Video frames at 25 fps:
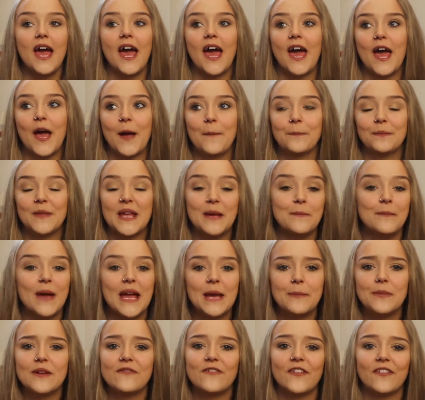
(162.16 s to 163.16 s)
It
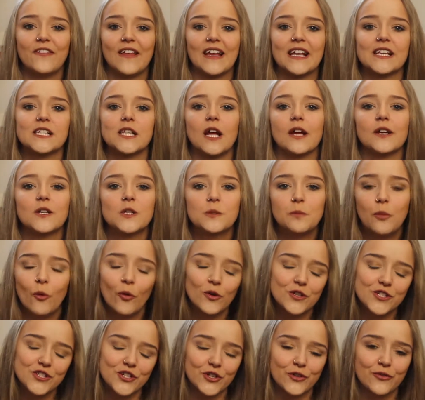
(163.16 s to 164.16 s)
may be for things like
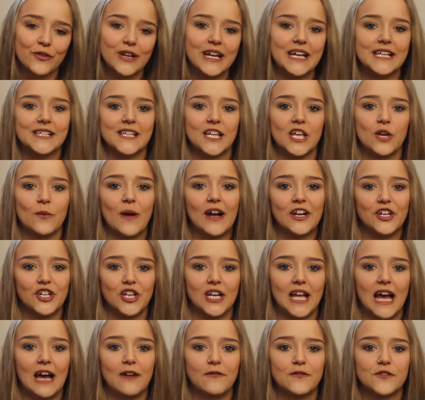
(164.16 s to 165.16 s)
sports degrees that you
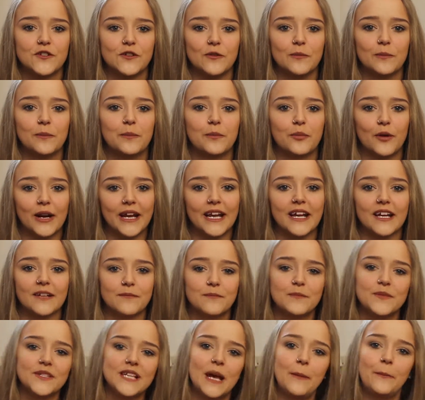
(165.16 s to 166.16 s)
actually have to bring a
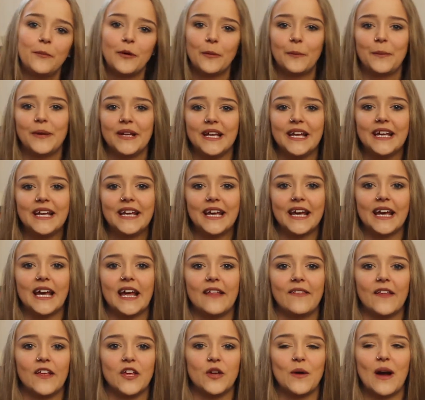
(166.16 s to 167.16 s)
separate PE kit
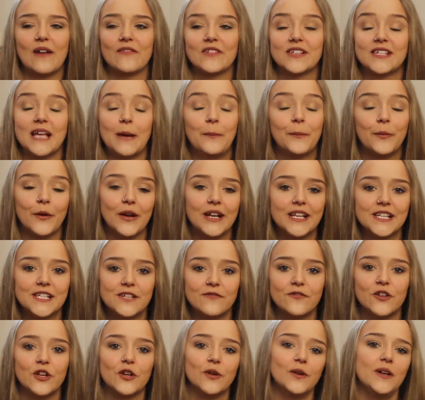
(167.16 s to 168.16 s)
and that you have a separate
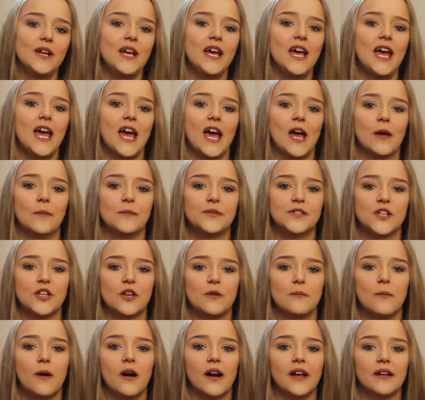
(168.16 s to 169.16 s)
interview. So
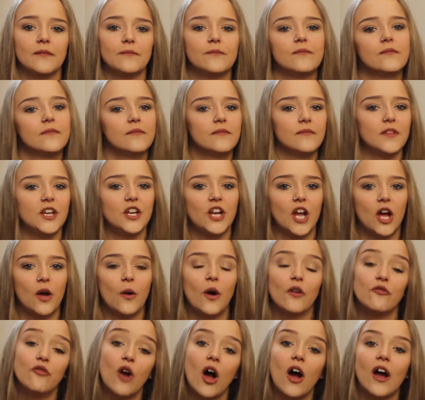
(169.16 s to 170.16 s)
you might, you
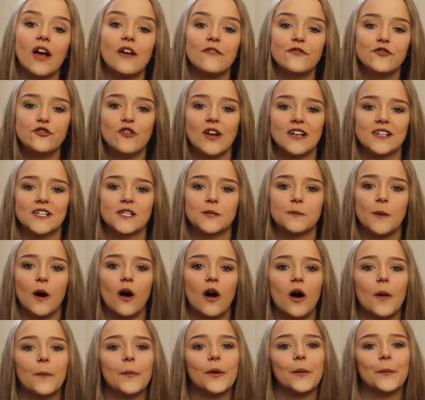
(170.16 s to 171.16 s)
know, arrive dressed
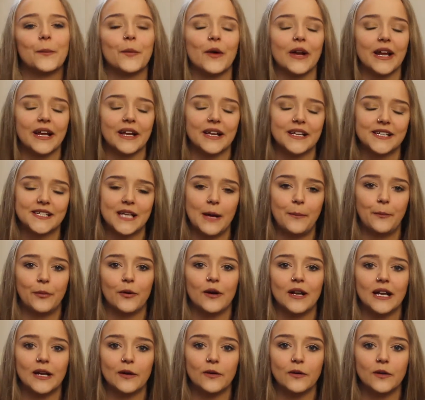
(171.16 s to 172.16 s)
smart but bring a
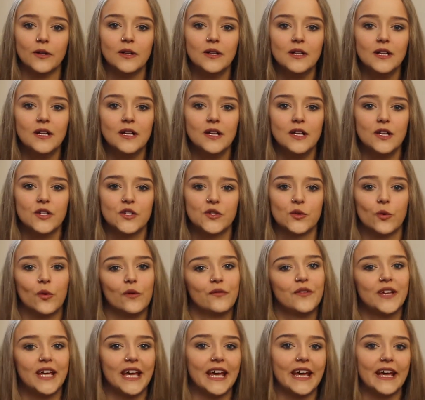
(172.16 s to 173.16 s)
separate little sort
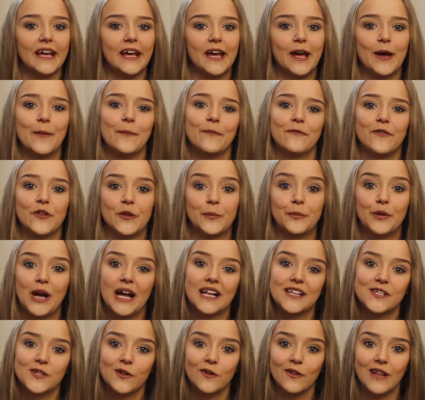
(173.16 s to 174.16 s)
of kit for the
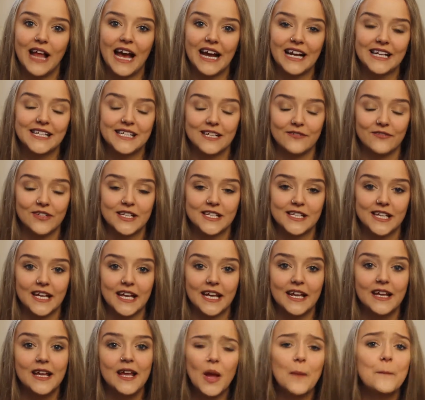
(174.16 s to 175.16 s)
practical
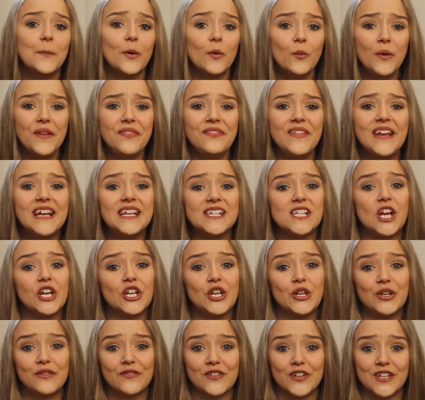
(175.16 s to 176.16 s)
activity. But with things like
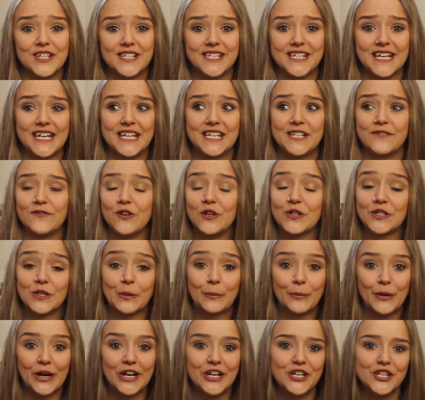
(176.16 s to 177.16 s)
university interviews and
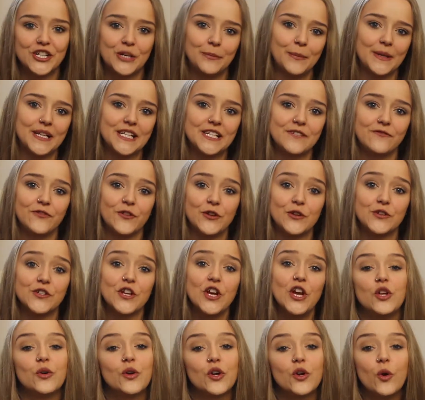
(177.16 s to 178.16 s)
apprenticeship interviews,
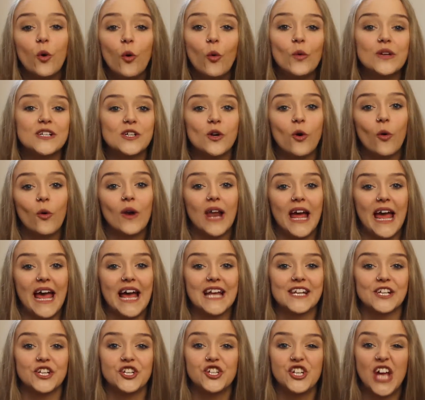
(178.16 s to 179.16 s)
you can always call
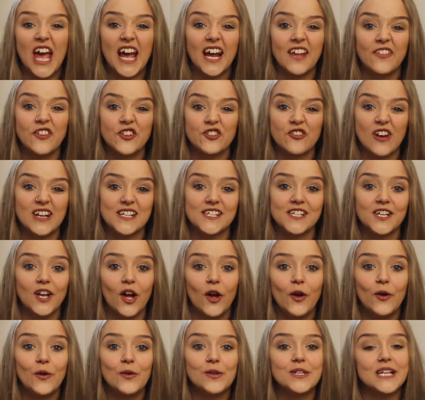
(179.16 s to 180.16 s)
ahead and check the dress
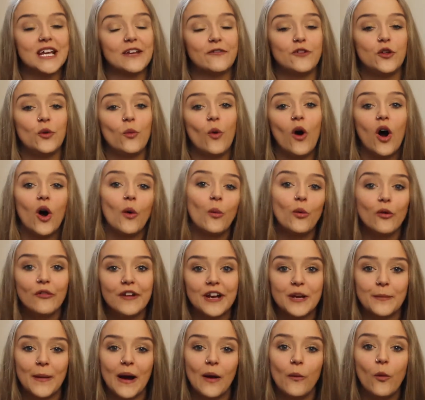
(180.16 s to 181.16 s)
code if you are
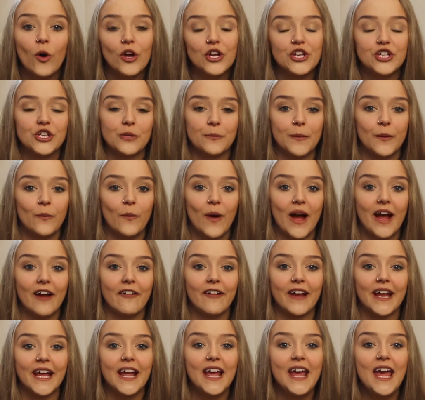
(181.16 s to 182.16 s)
worried about what you should be
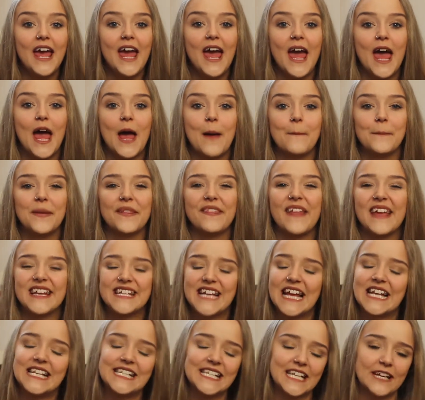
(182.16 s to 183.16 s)
wearing. But they
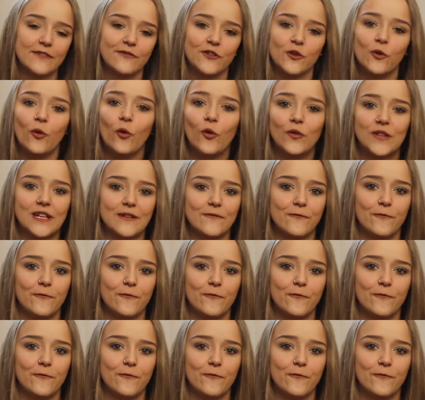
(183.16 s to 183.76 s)
tend to give you all the